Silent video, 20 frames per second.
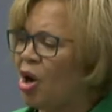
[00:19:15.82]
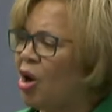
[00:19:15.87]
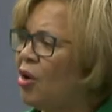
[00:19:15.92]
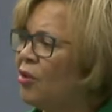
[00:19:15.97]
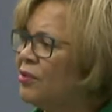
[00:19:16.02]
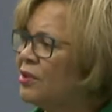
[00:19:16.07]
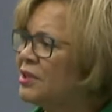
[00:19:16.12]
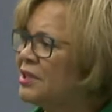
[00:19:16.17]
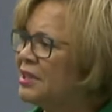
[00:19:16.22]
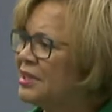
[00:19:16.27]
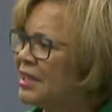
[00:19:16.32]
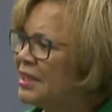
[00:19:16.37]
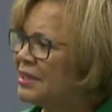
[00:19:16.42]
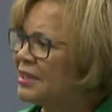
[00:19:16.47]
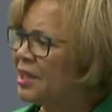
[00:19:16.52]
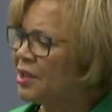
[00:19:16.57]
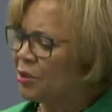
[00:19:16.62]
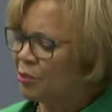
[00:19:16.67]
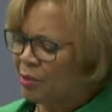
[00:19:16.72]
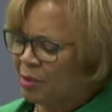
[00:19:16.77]
over
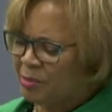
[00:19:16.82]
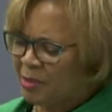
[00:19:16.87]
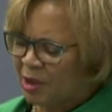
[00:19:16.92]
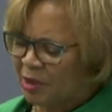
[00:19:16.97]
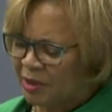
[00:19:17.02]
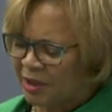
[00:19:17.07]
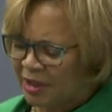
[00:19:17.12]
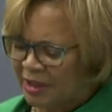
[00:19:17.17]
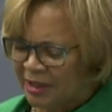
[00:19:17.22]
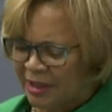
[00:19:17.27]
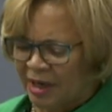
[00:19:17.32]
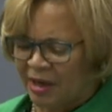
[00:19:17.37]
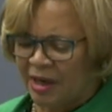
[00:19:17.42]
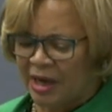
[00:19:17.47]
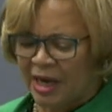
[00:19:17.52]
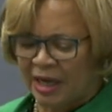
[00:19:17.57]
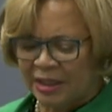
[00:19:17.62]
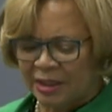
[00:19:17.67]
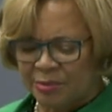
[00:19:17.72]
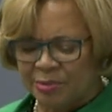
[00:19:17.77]
63 million in our
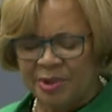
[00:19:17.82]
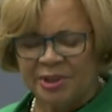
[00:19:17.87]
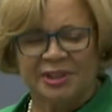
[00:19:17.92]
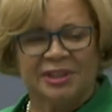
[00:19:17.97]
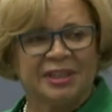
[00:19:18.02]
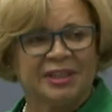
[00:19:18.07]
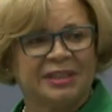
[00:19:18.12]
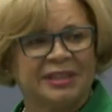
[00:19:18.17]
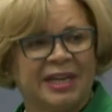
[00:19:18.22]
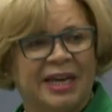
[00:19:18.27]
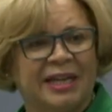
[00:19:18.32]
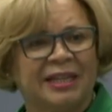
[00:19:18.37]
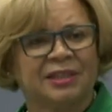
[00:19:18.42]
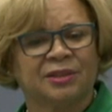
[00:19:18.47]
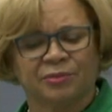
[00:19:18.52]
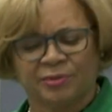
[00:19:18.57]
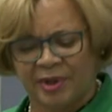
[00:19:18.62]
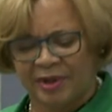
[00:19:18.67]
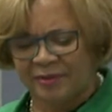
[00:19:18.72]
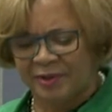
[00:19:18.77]
occupancy
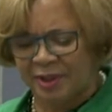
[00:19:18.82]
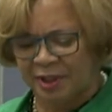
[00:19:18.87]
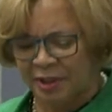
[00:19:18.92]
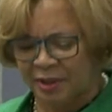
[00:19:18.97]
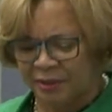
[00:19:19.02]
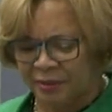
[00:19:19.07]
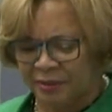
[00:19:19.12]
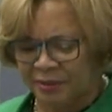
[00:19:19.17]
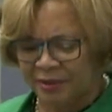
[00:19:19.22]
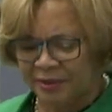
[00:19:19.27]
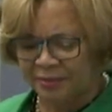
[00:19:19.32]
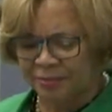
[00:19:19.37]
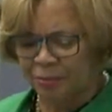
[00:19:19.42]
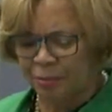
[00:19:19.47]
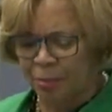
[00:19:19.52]
tax revenues.